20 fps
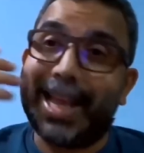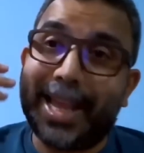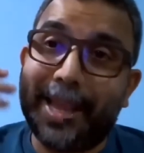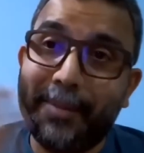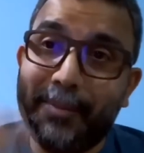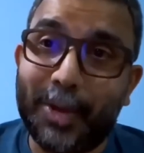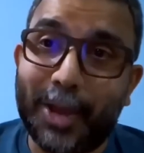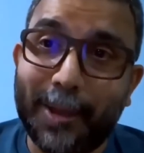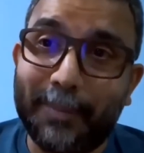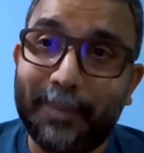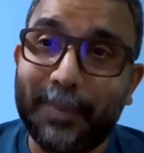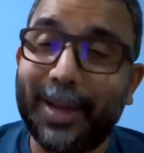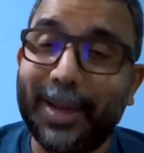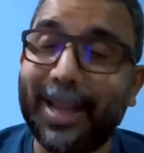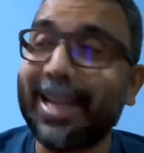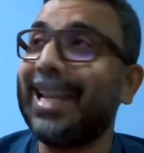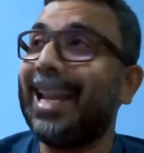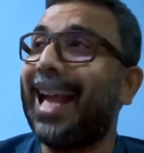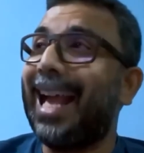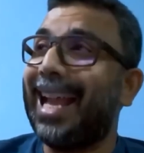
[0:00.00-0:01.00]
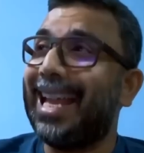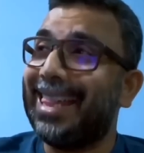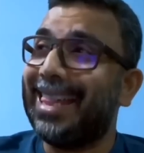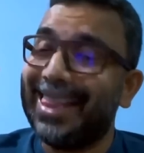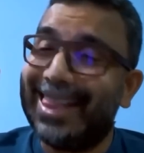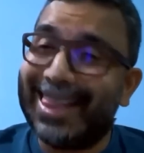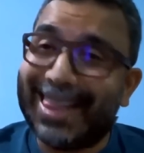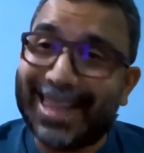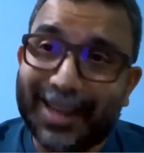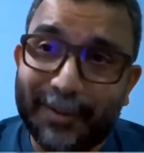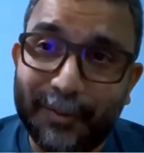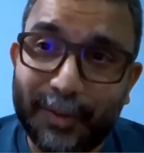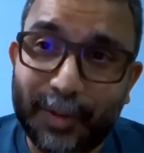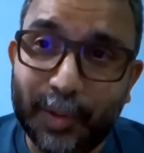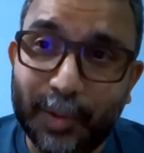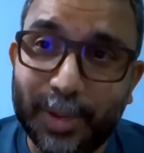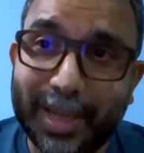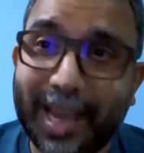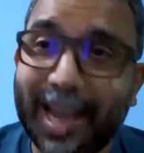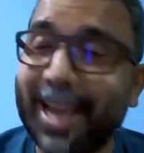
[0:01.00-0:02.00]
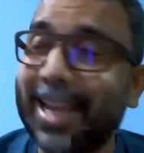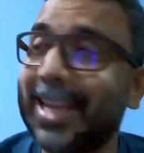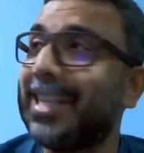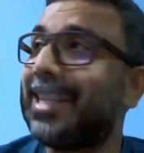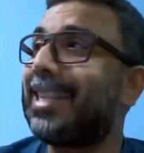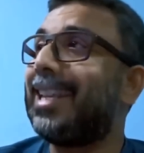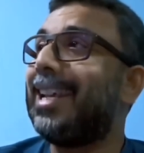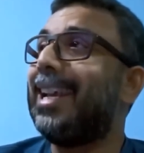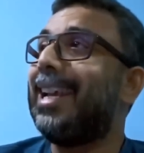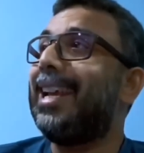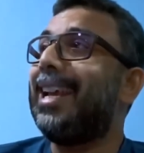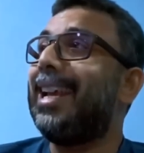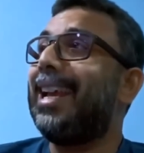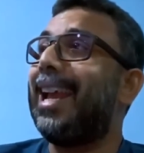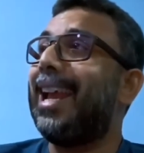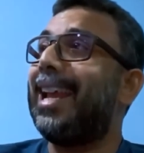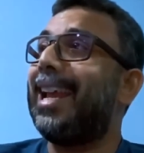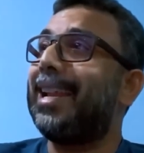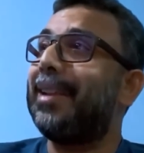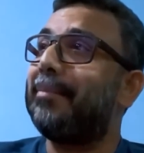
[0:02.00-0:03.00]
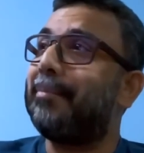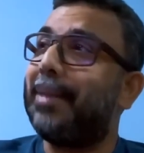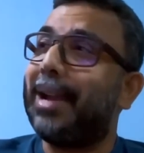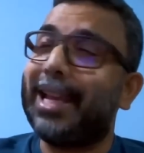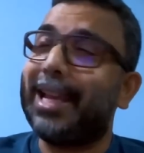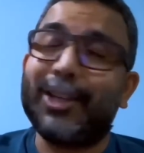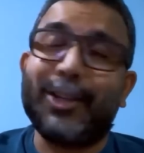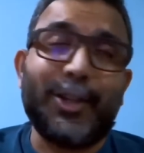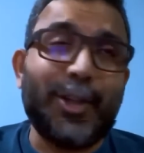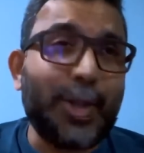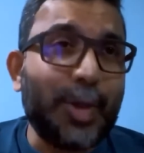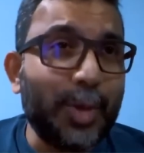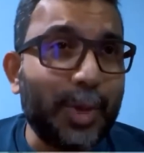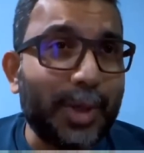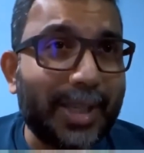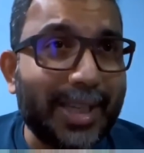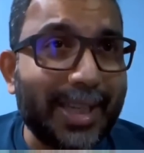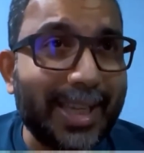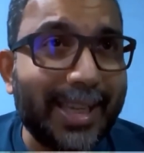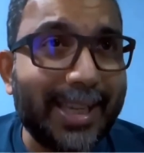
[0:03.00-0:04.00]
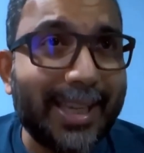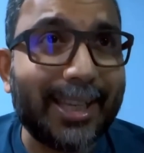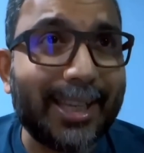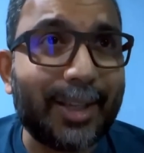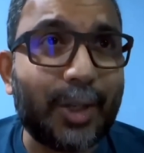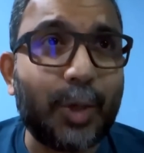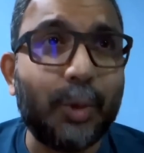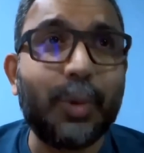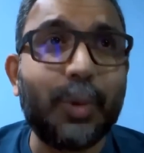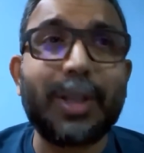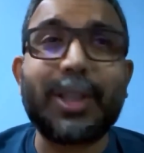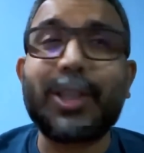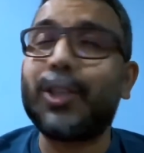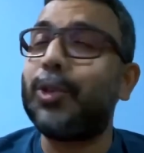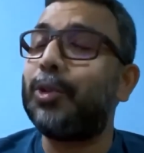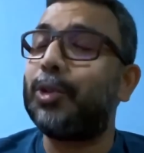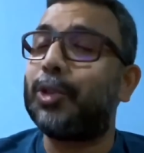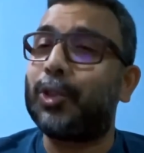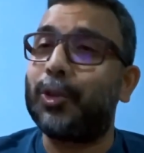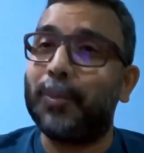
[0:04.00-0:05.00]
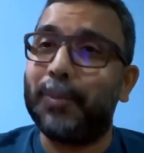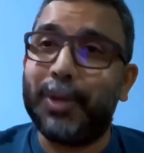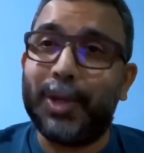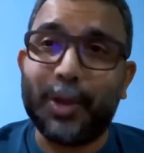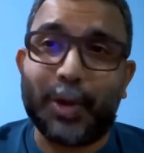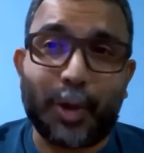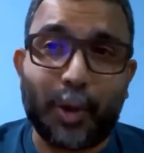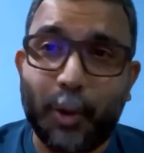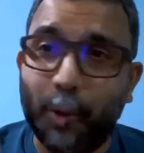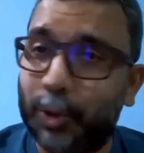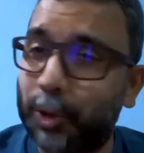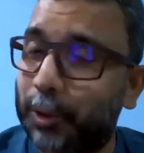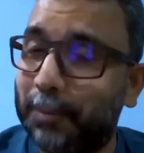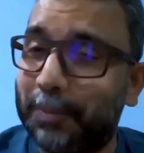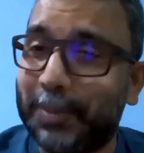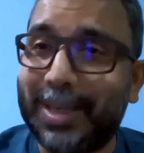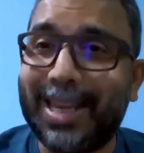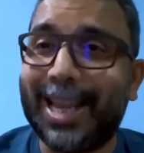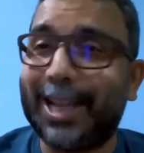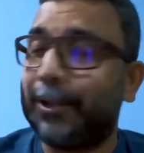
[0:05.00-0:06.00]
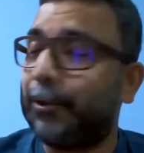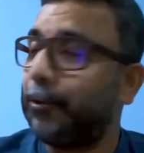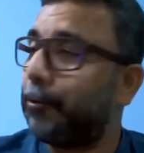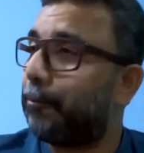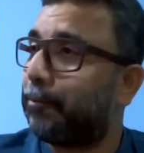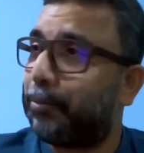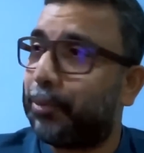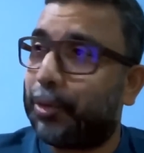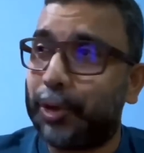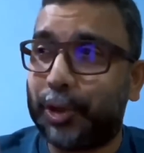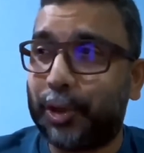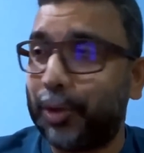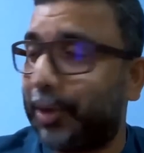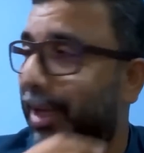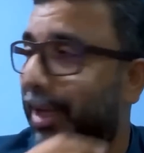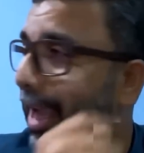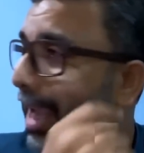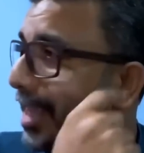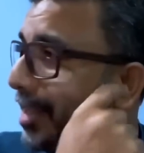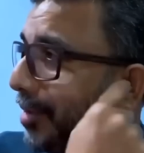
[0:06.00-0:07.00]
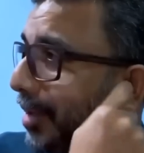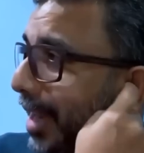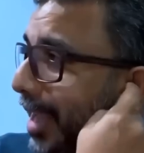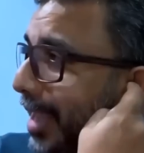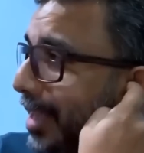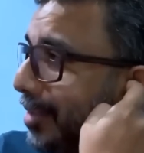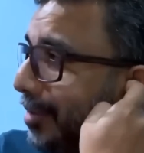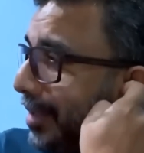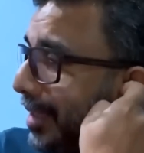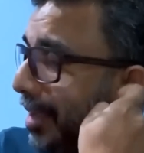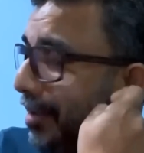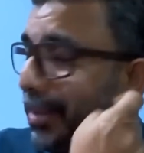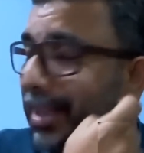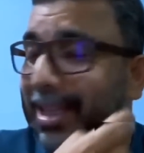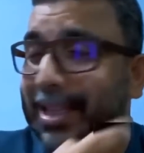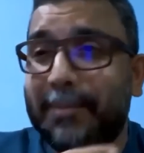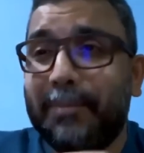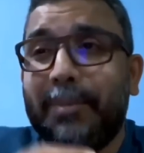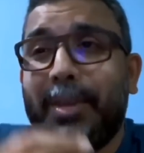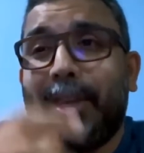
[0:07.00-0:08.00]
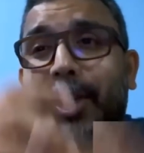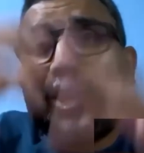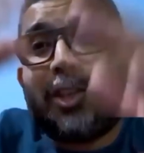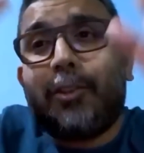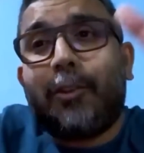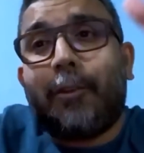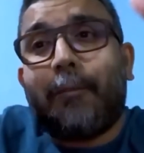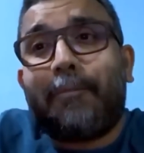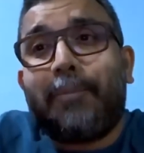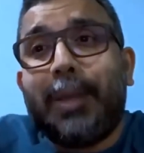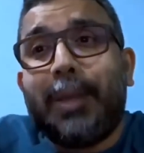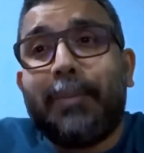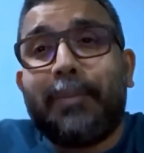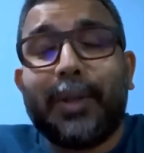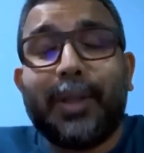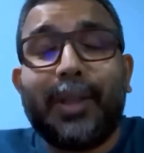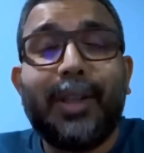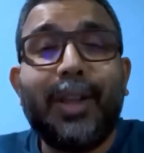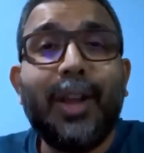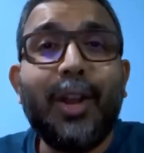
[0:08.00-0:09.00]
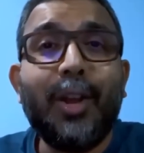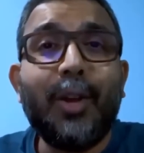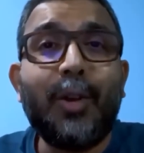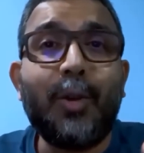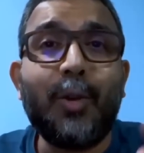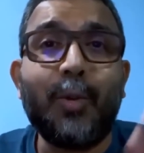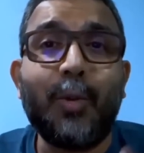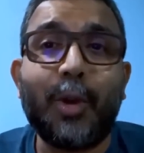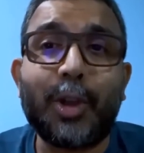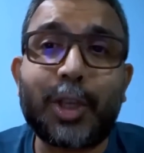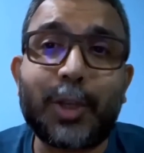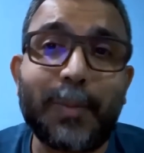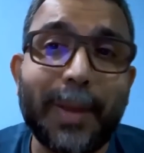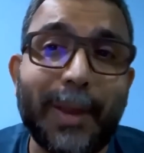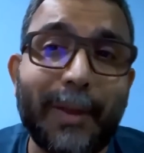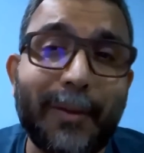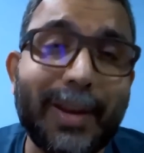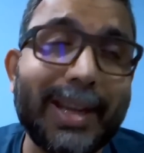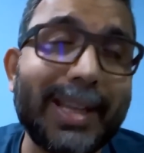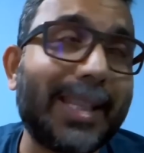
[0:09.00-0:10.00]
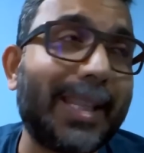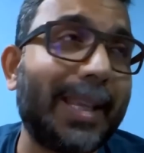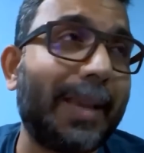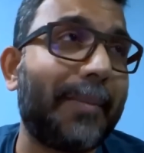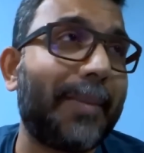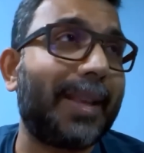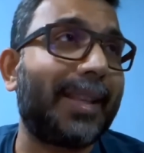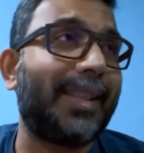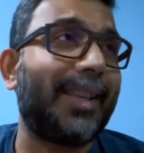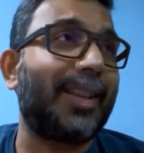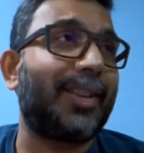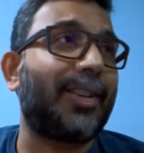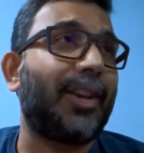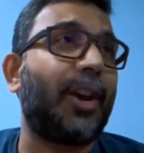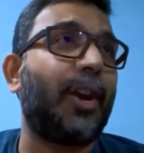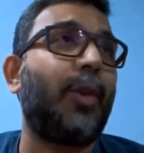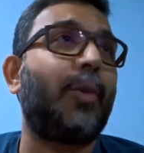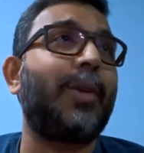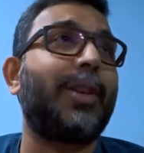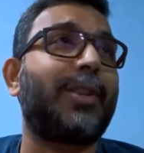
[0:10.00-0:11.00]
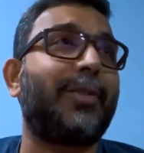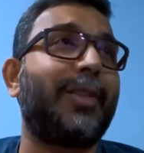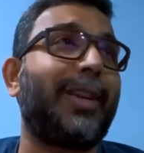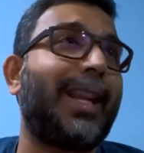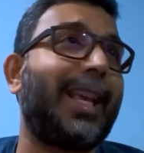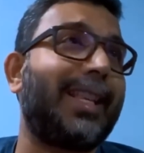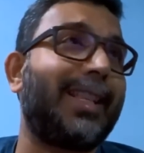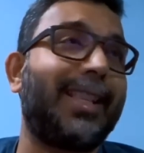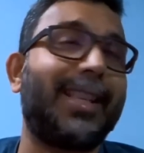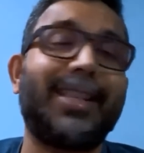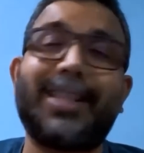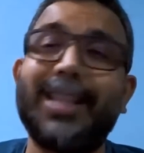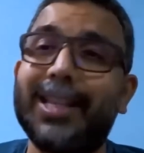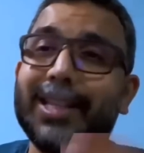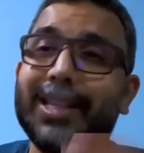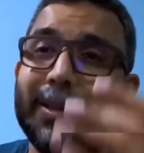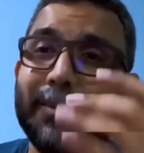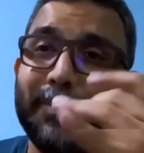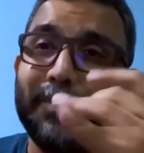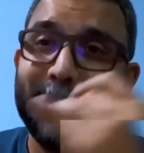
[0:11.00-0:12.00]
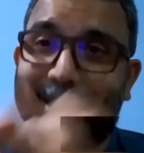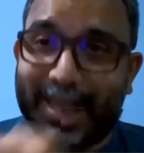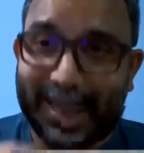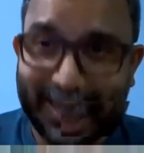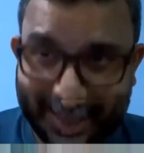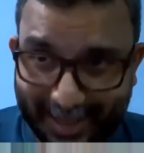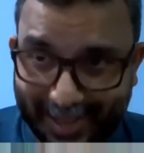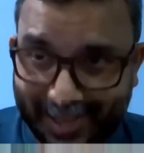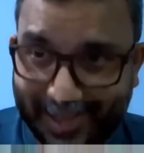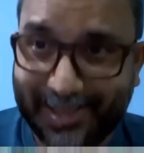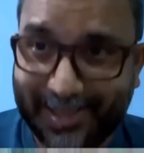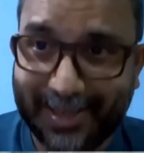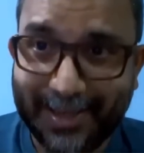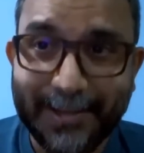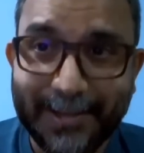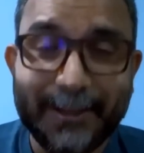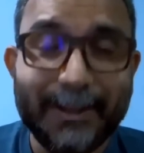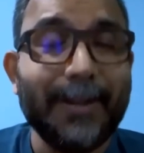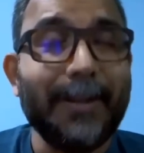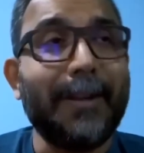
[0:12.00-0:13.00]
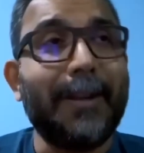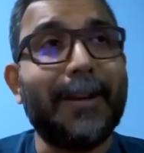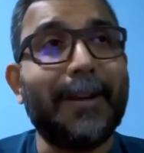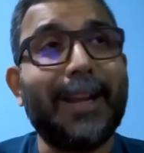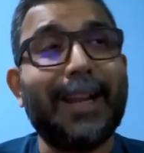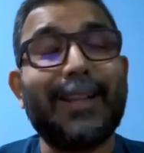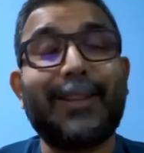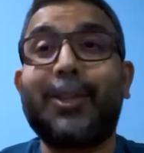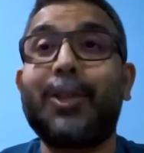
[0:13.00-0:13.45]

am your upline. I love you guys. And my duty towards you is to be your coach B and to push you guys, all right? So now there's a mixture of people who watch my Wednesday message. I always realize this. There's the beginners. All right,